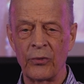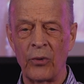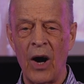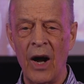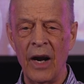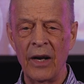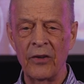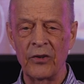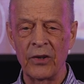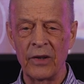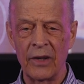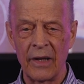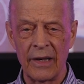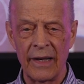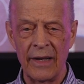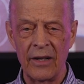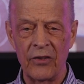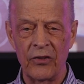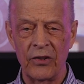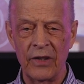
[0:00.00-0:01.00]
rising
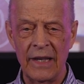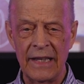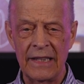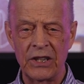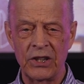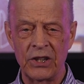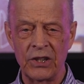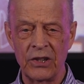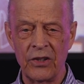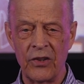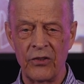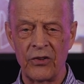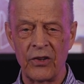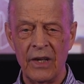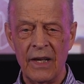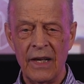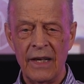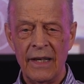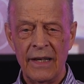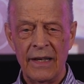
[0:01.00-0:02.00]
against nations.
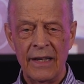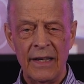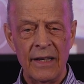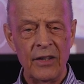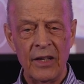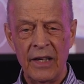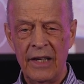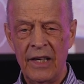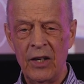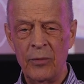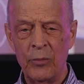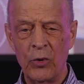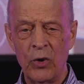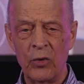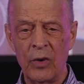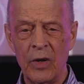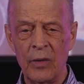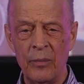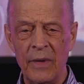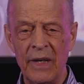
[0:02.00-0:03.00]
In the
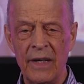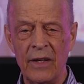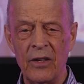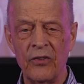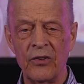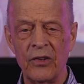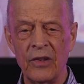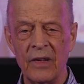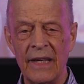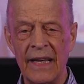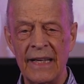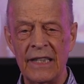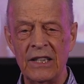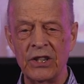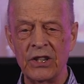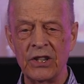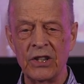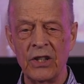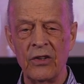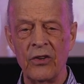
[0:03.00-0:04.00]
Hebrew, it means
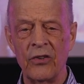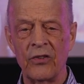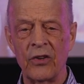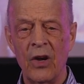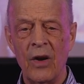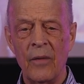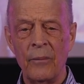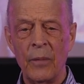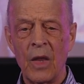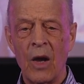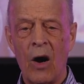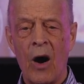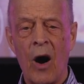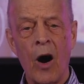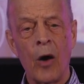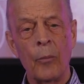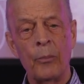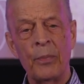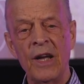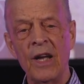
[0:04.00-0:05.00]
nations
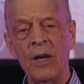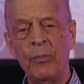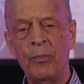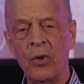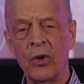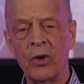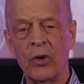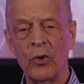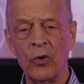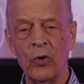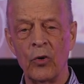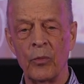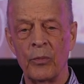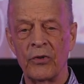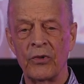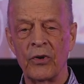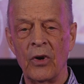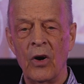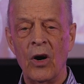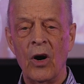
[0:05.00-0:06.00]
are people
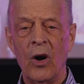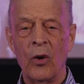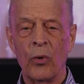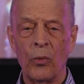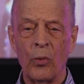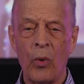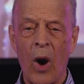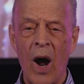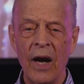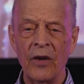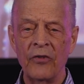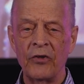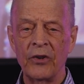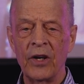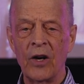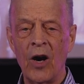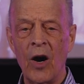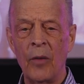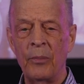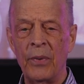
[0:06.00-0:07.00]
groups
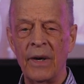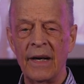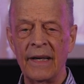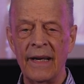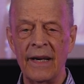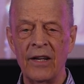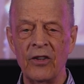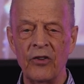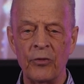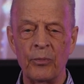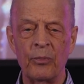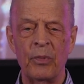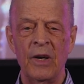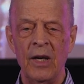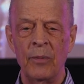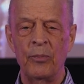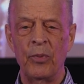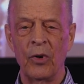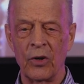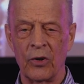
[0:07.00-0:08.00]
rising up against
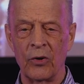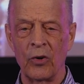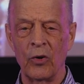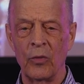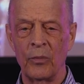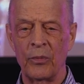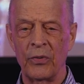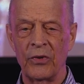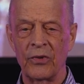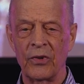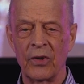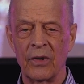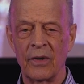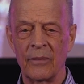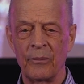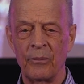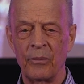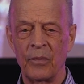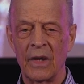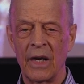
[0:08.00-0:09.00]
people groups.
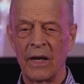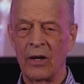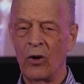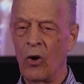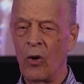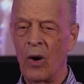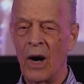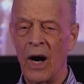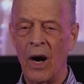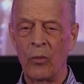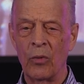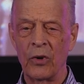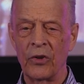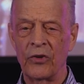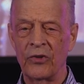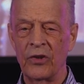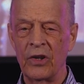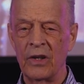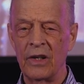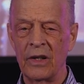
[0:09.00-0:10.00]
And oh, how we're
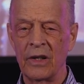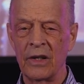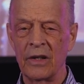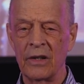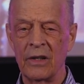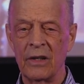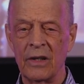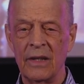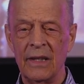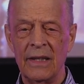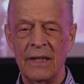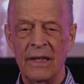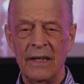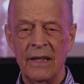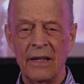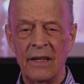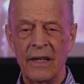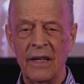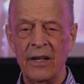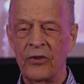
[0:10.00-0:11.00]
seeing it.
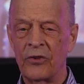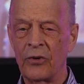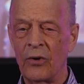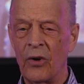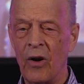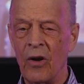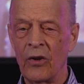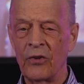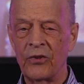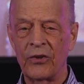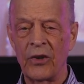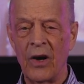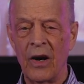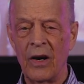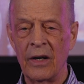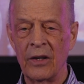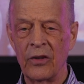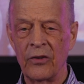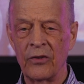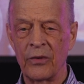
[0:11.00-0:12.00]
And these are all
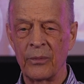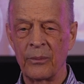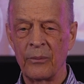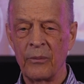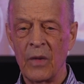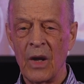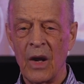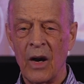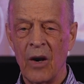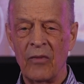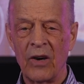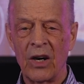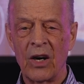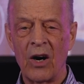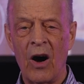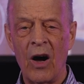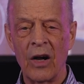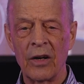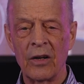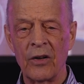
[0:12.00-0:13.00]
signs of a
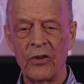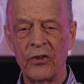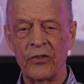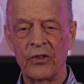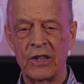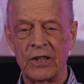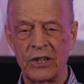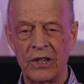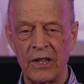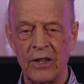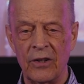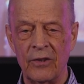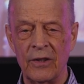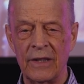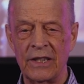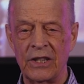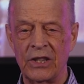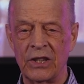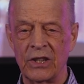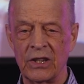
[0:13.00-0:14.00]
godless
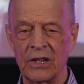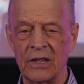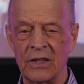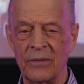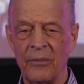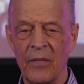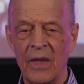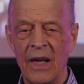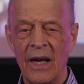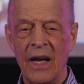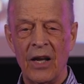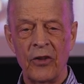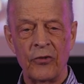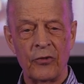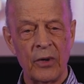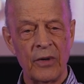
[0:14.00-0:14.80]
generation as